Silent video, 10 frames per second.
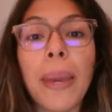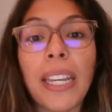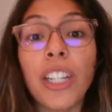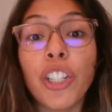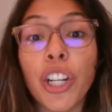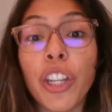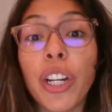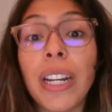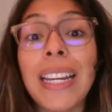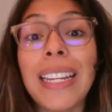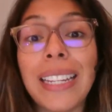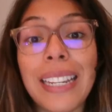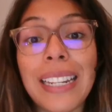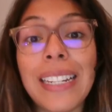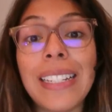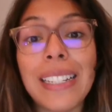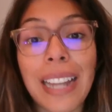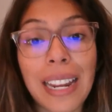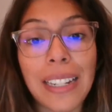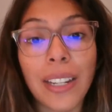making sure they're in
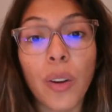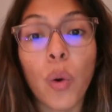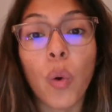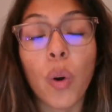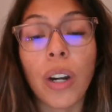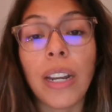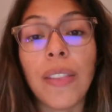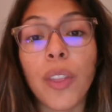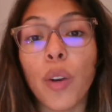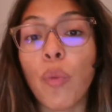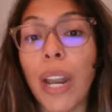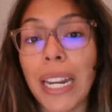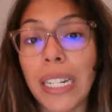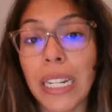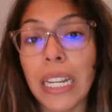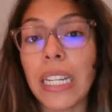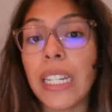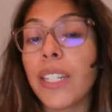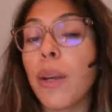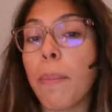sight or in their ready to
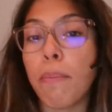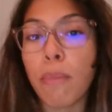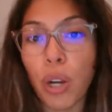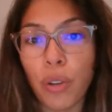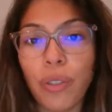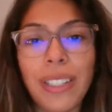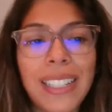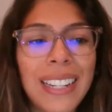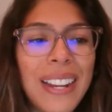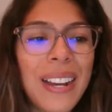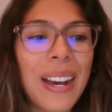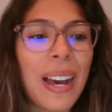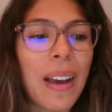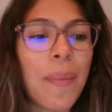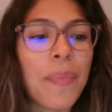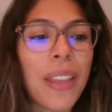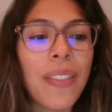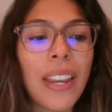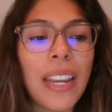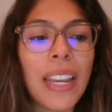eat modes. And
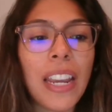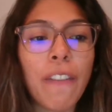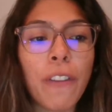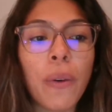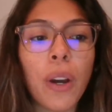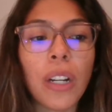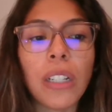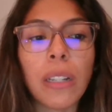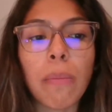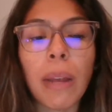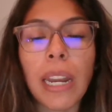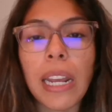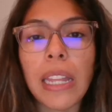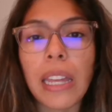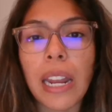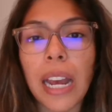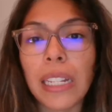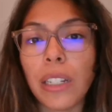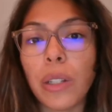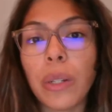then again, if you are somebody that
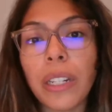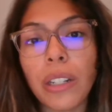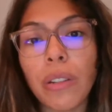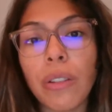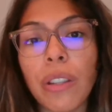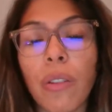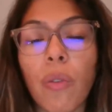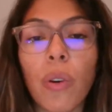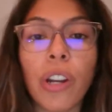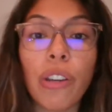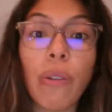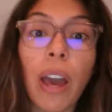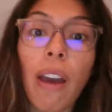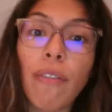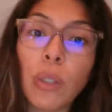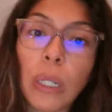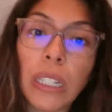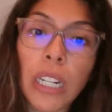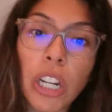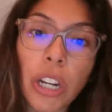has a sweet tooth or you have
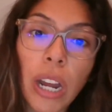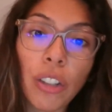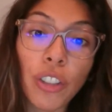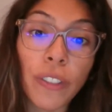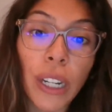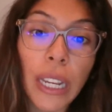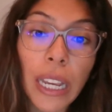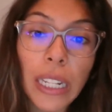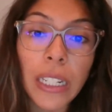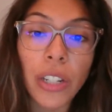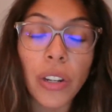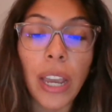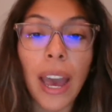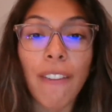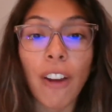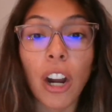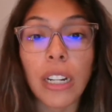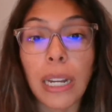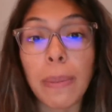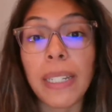sweets in your house for kids and you have a
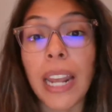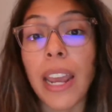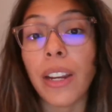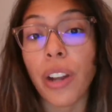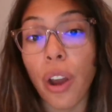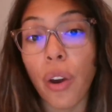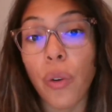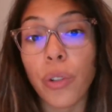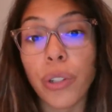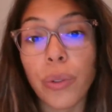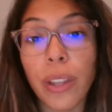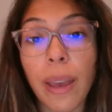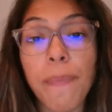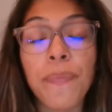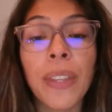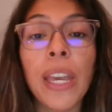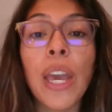hard time saying no to them,